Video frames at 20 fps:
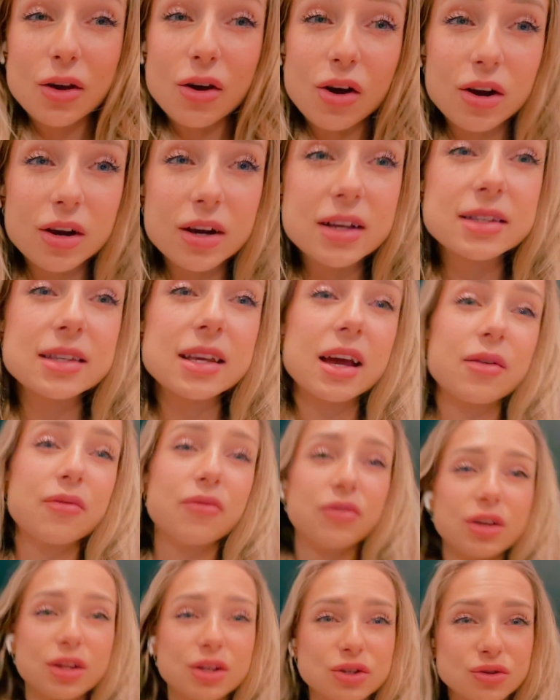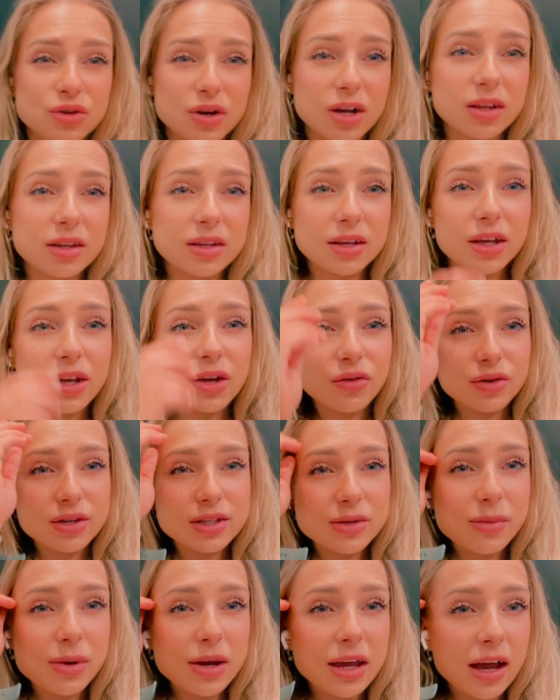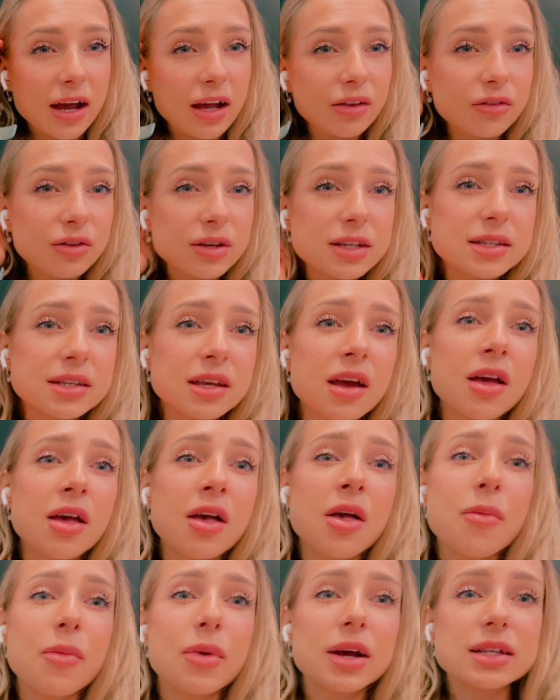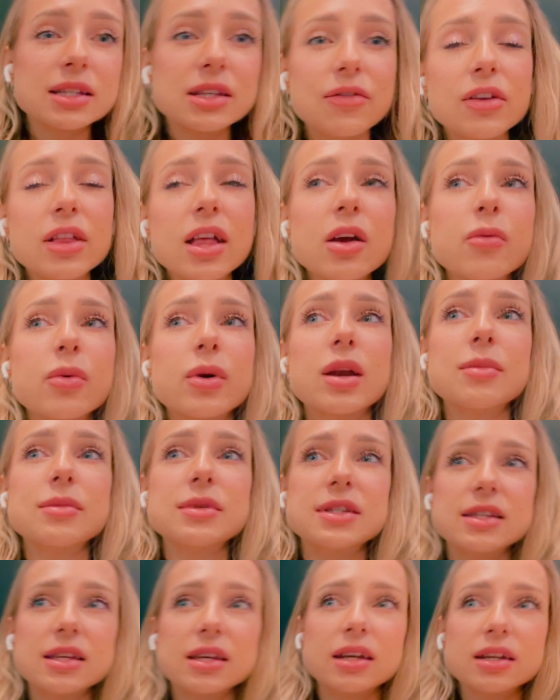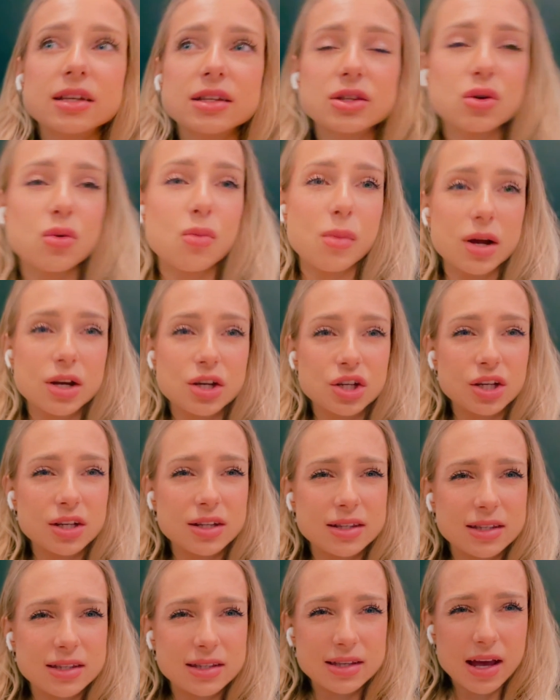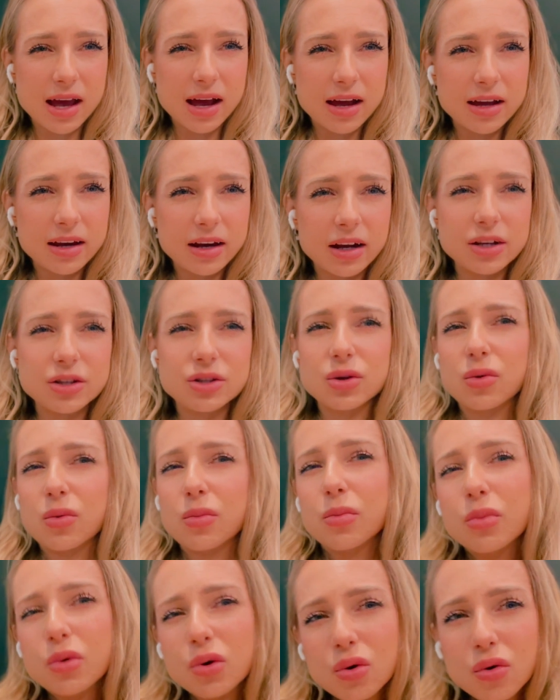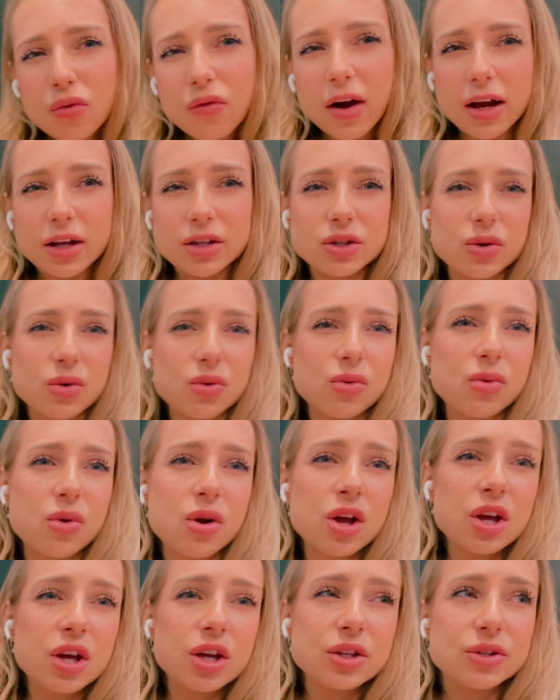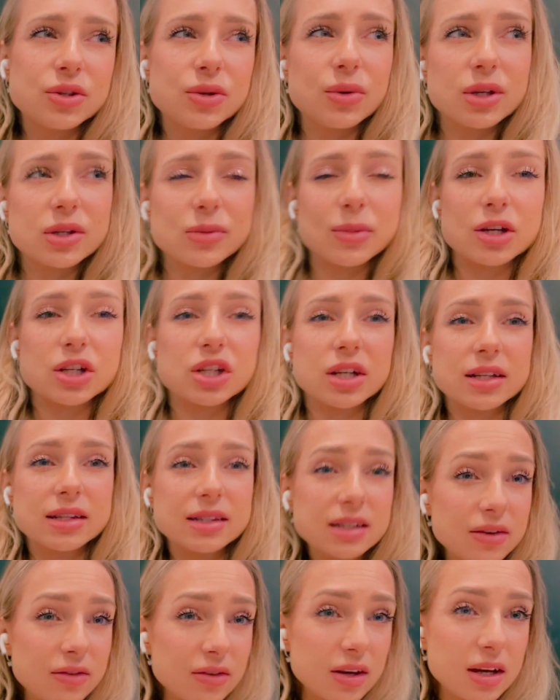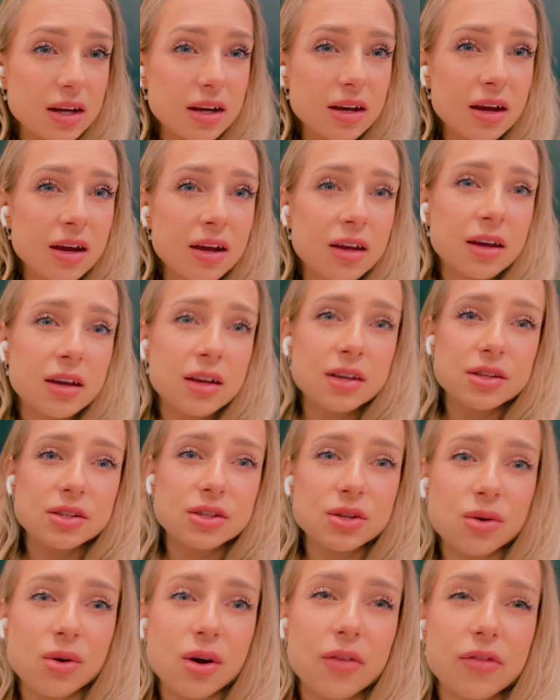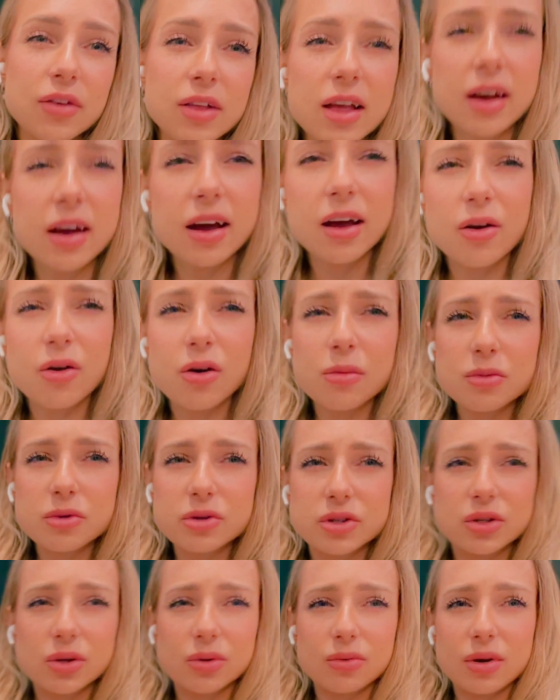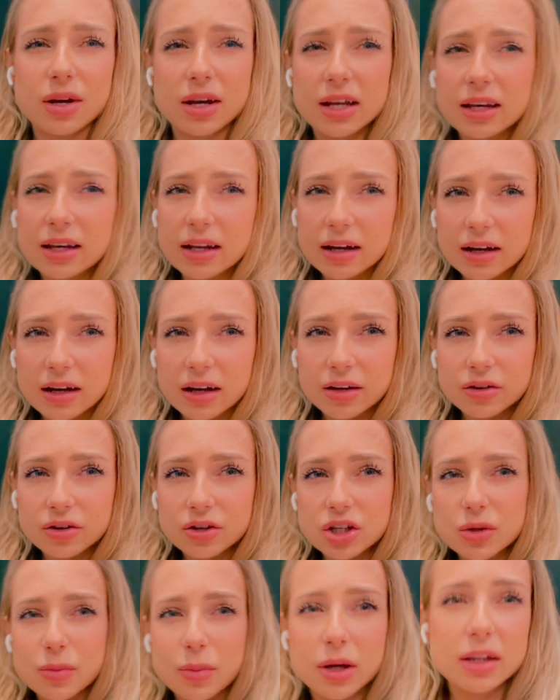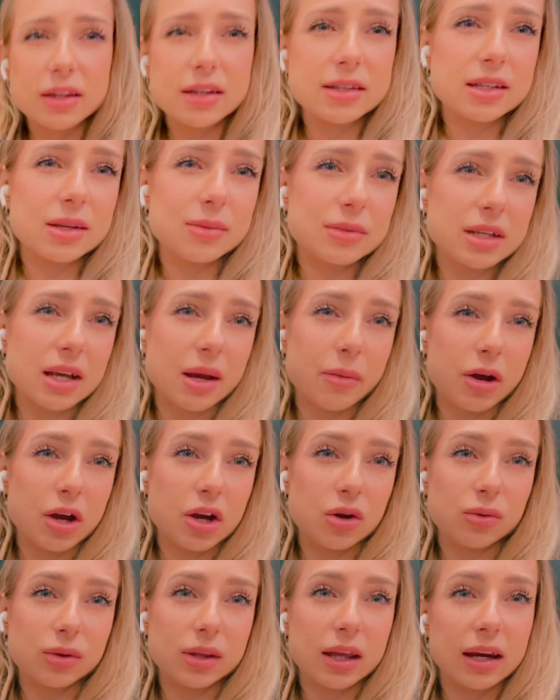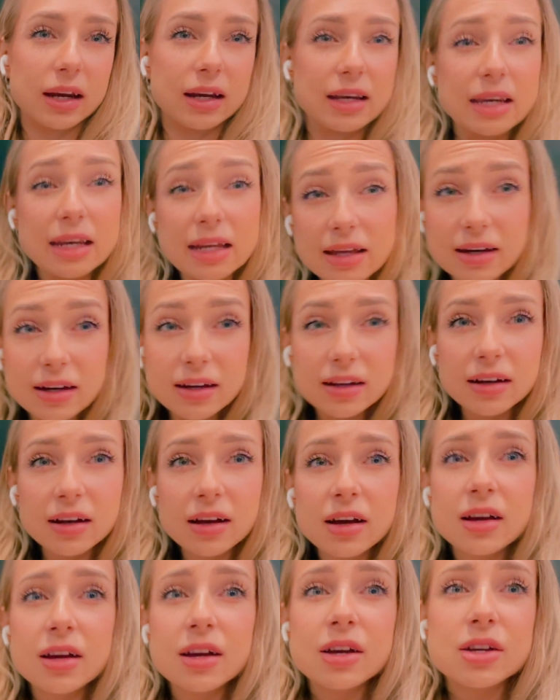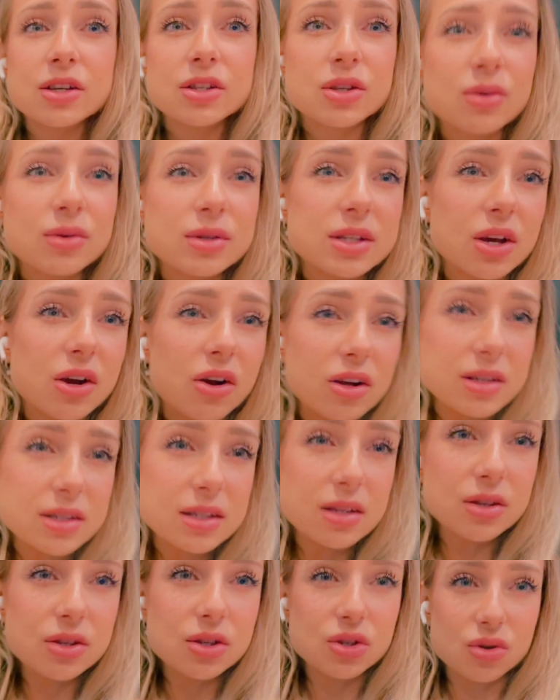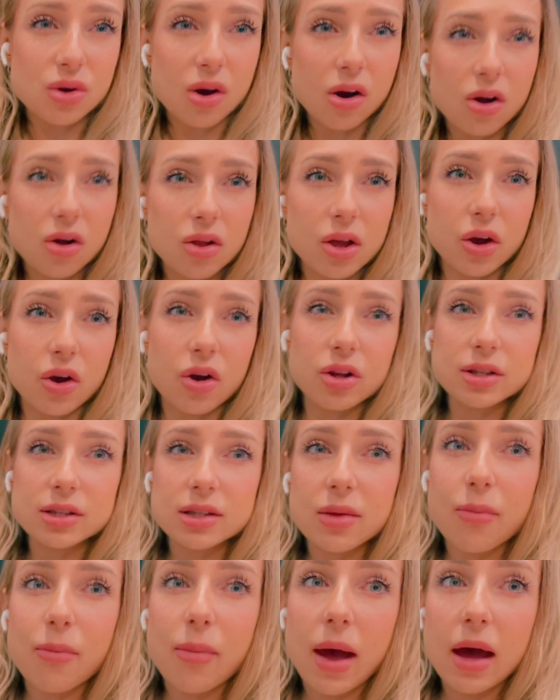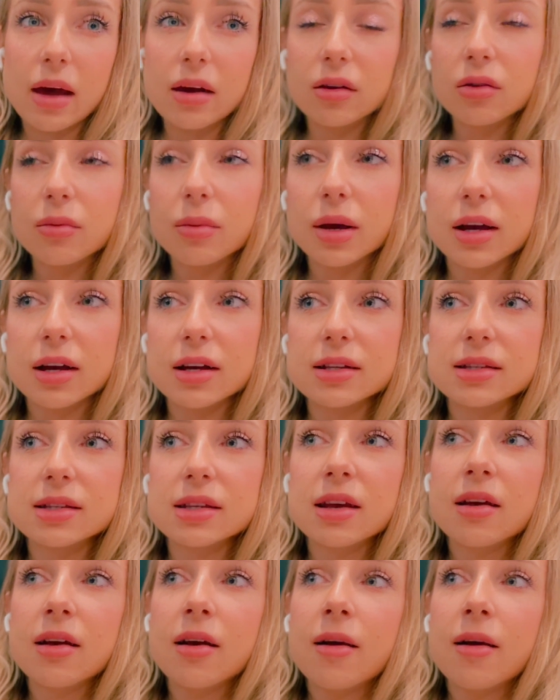honest, I'm really struggling increasing my calories because I feel like when I'm sitting so much inside, I don't move, I don't do as much activity. So I feel like I almost don't need that energy, but at the same time, I know that I need it. So it's a constant struggle and constant battle because,